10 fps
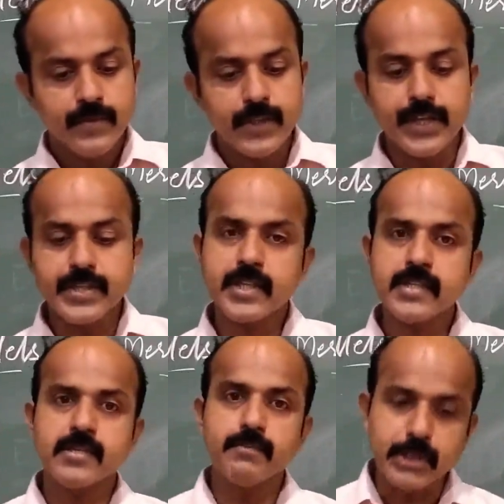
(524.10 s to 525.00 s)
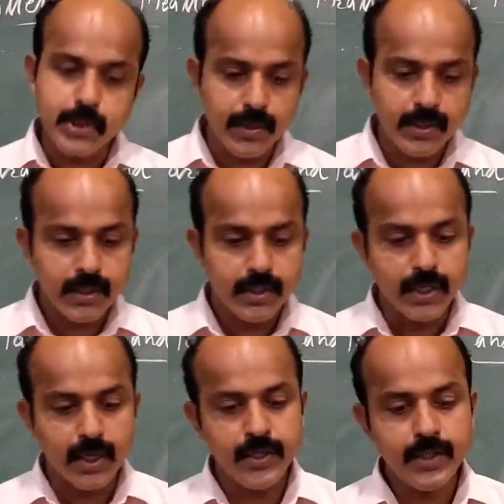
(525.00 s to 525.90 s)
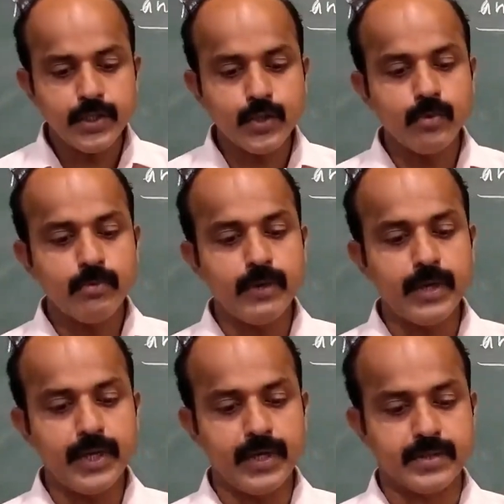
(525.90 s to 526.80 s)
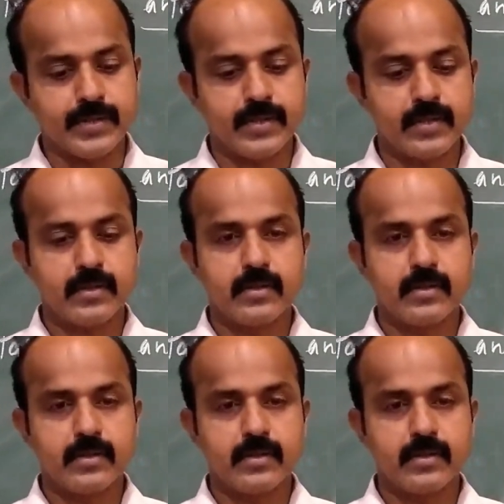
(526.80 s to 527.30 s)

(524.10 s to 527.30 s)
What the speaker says: The distance between any 2 meridians,